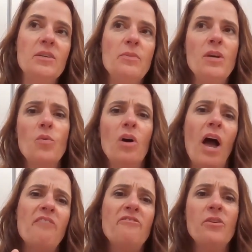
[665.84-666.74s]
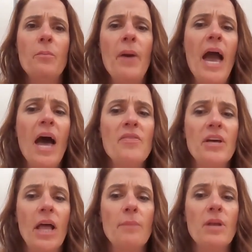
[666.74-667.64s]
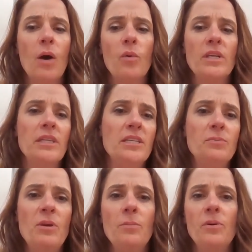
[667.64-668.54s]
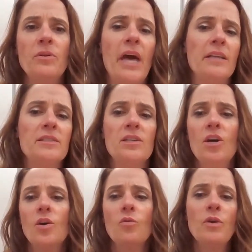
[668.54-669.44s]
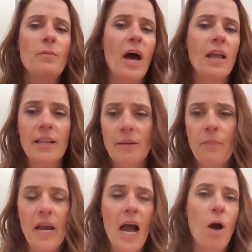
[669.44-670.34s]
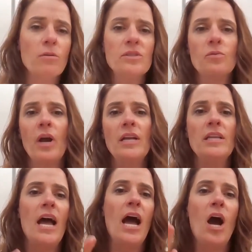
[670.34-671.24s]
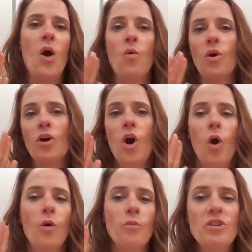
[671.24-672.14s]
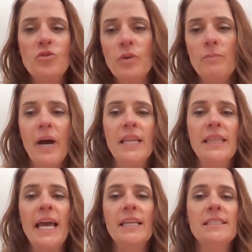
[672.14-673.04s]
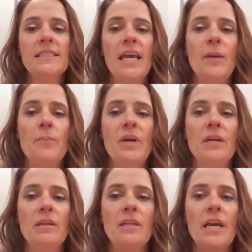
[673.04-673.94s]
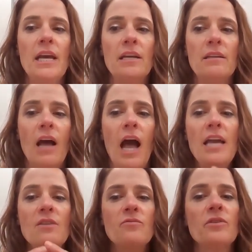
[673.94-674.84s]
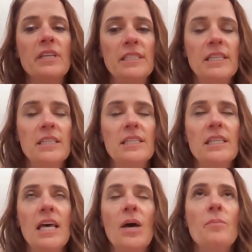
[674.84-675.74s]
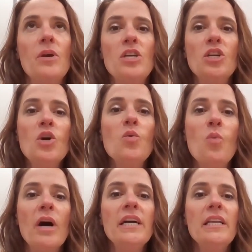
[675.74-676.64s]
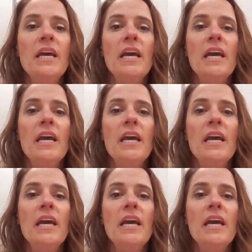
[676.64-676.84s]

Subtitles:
to me, well, I feel bad that I'm not one of these people that's remodeling my house right now or redoing my landscaping. And I have really said to them, you know what?